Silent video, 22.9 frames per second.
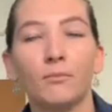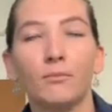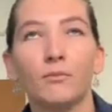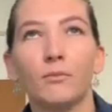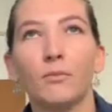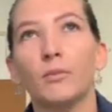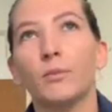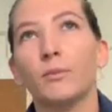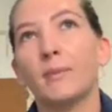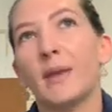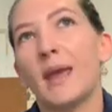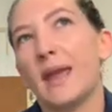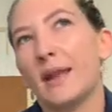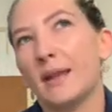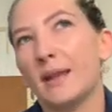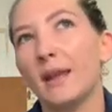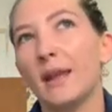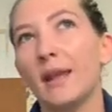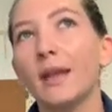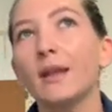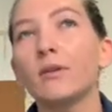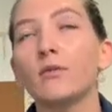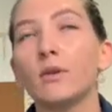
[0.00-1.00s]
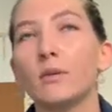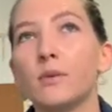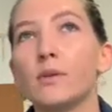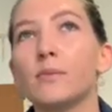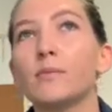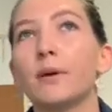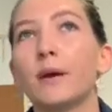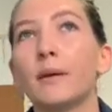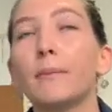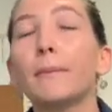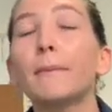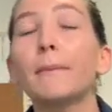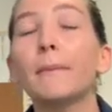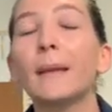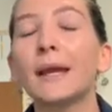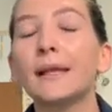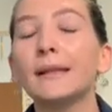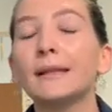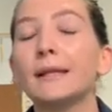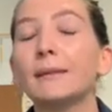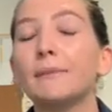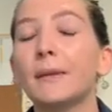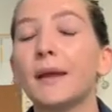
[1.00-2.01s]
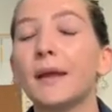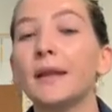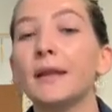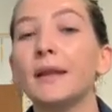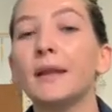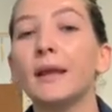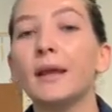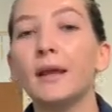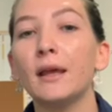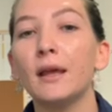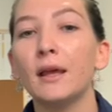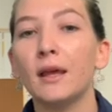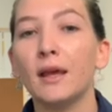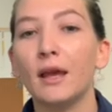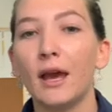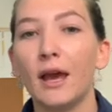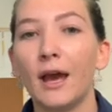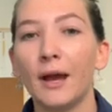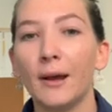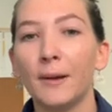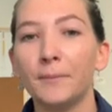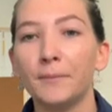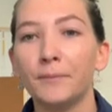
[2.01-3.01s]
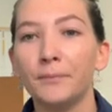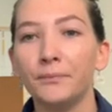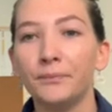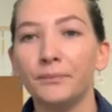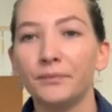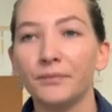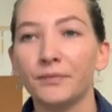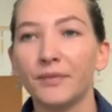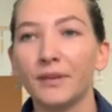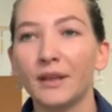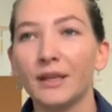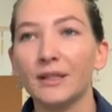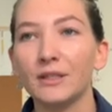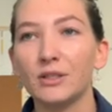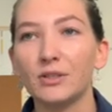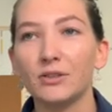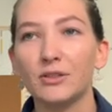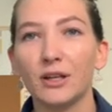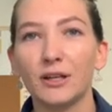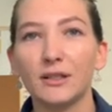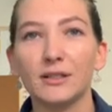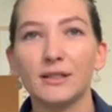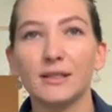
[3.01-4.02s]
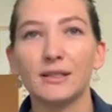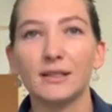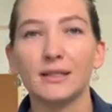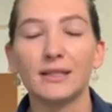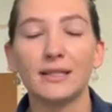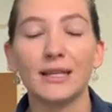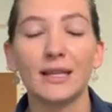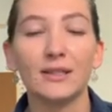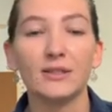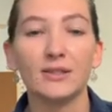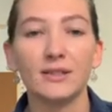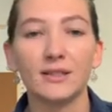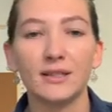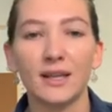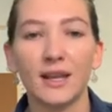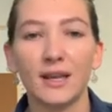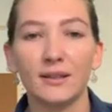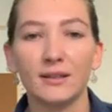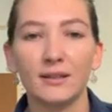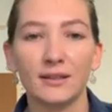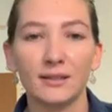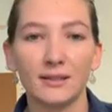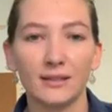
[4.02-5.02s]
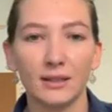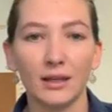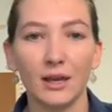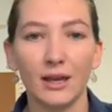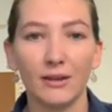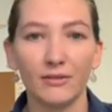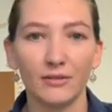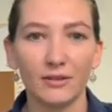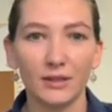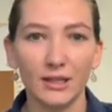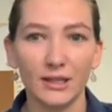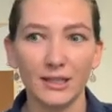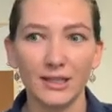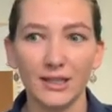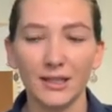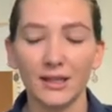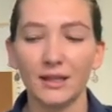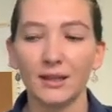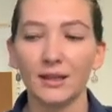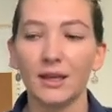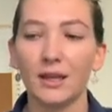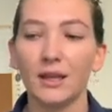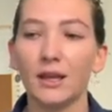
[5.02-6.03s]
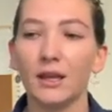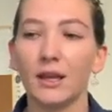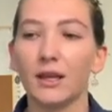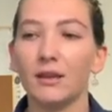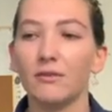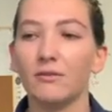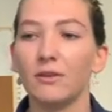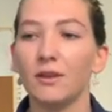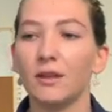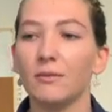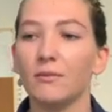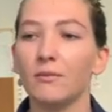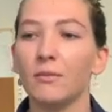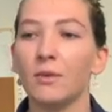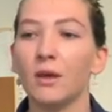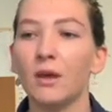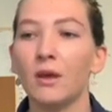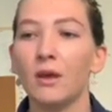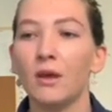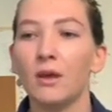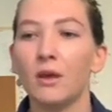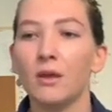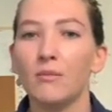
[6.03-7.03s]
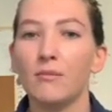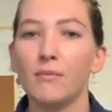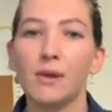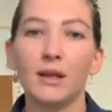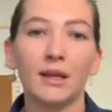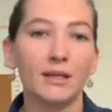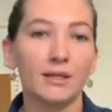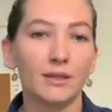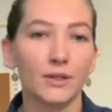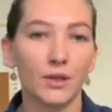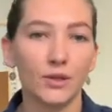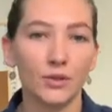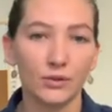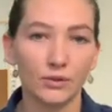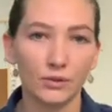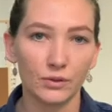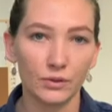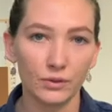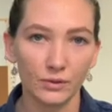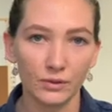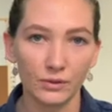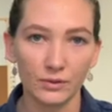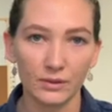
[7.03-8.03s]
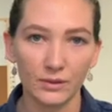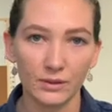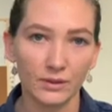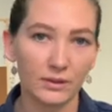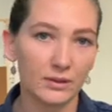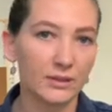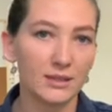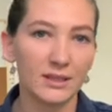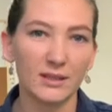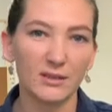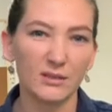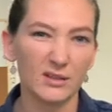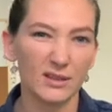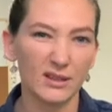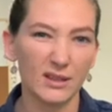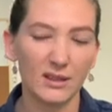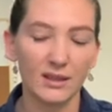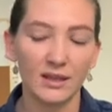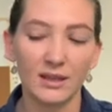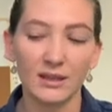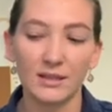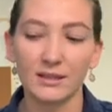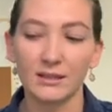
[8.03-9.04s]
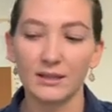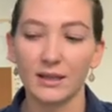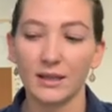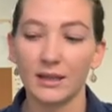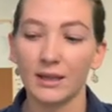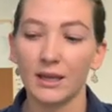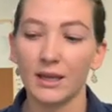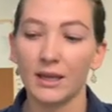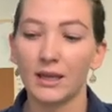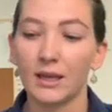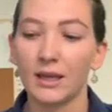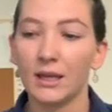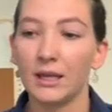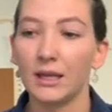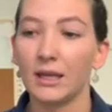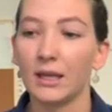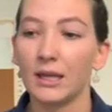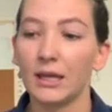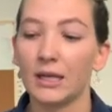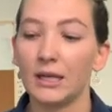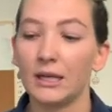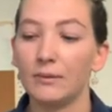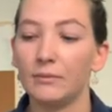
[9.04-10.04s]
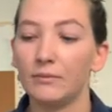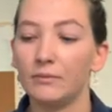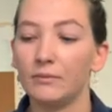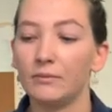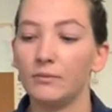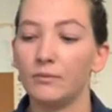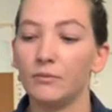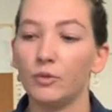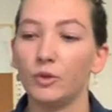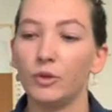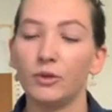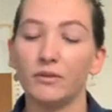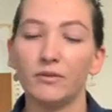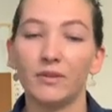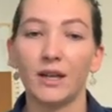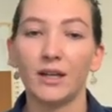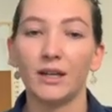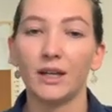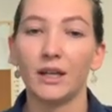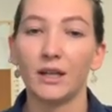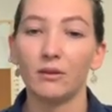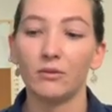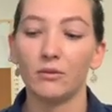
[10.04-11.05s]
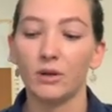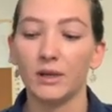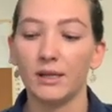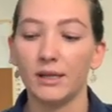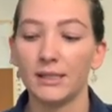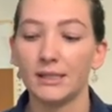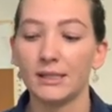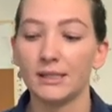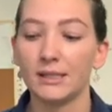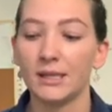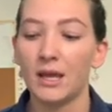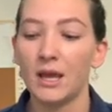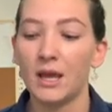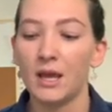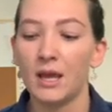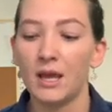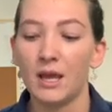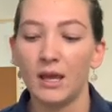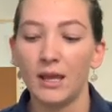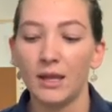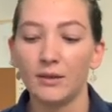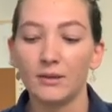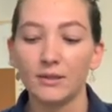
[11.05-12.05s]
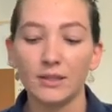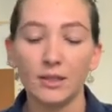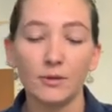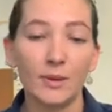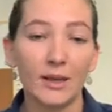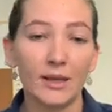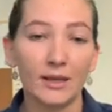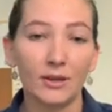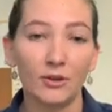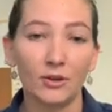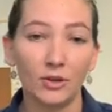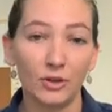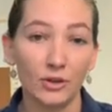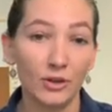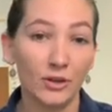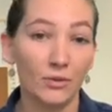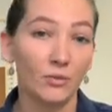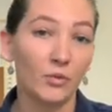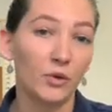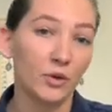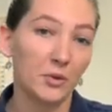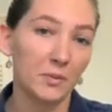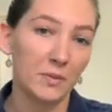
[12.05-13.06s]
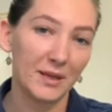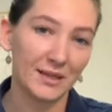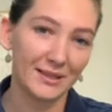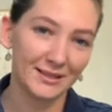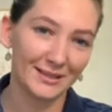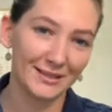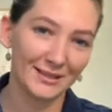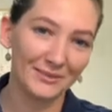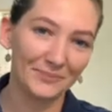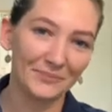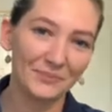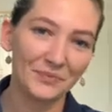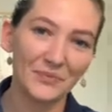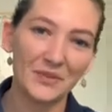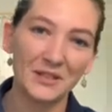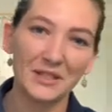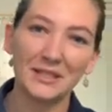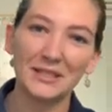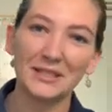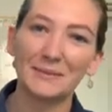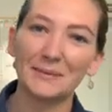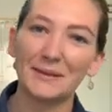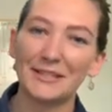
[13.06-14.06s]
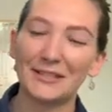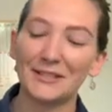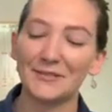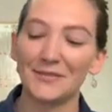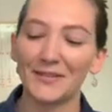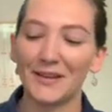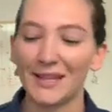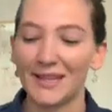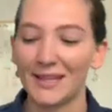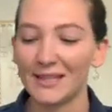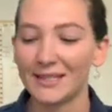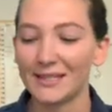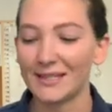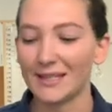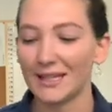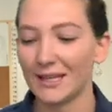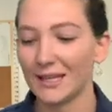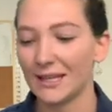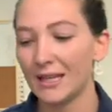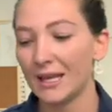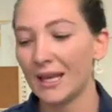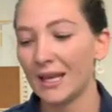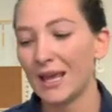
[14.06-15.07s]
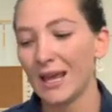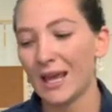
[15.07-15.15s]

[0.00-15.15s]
men and women, but mainly men, instructors and teachers he had in his life. And he said that they gave him many social skills and things like that he wouldn't have had otherwise. He also made a note and wanted me to specify this, that